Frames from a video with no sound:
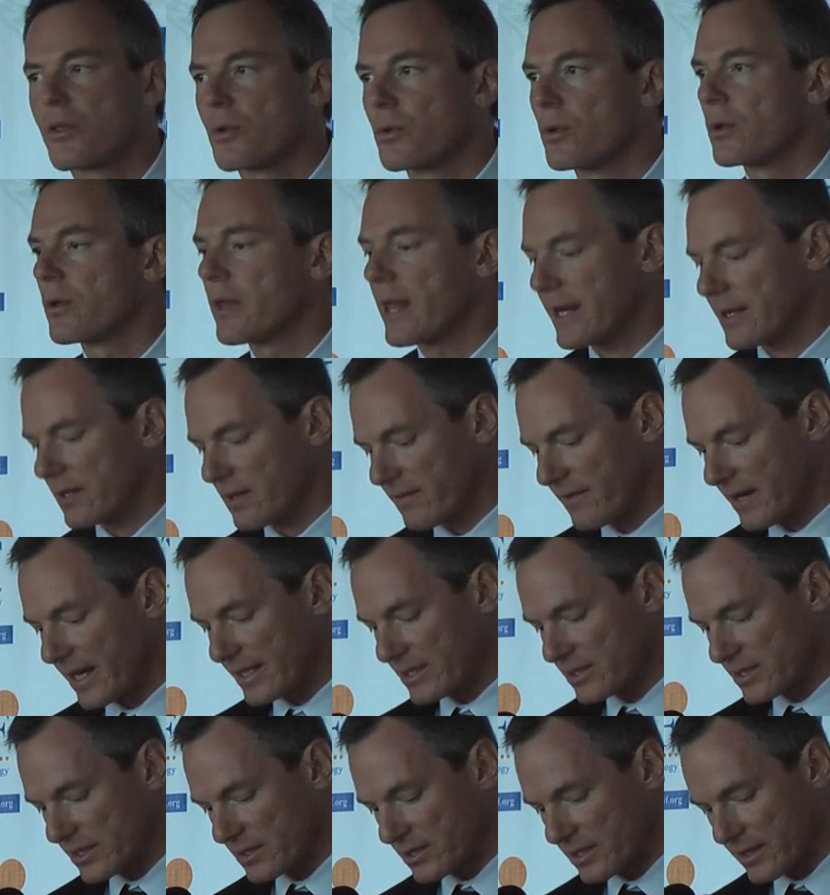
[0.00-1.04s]
through that
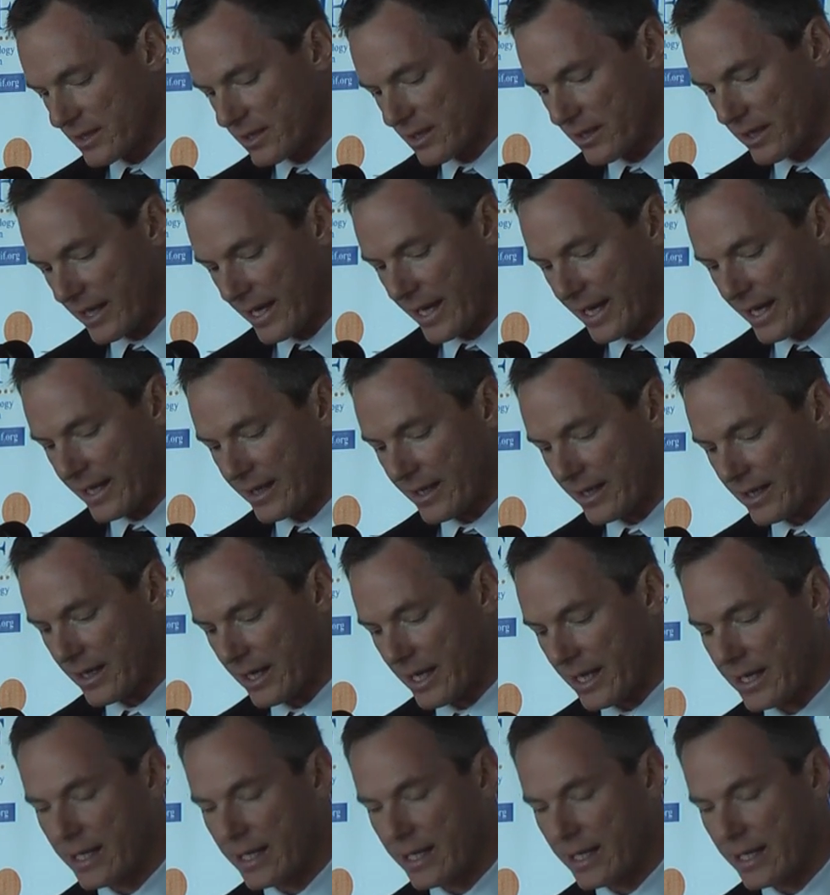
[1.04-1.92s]
device that's in their hand.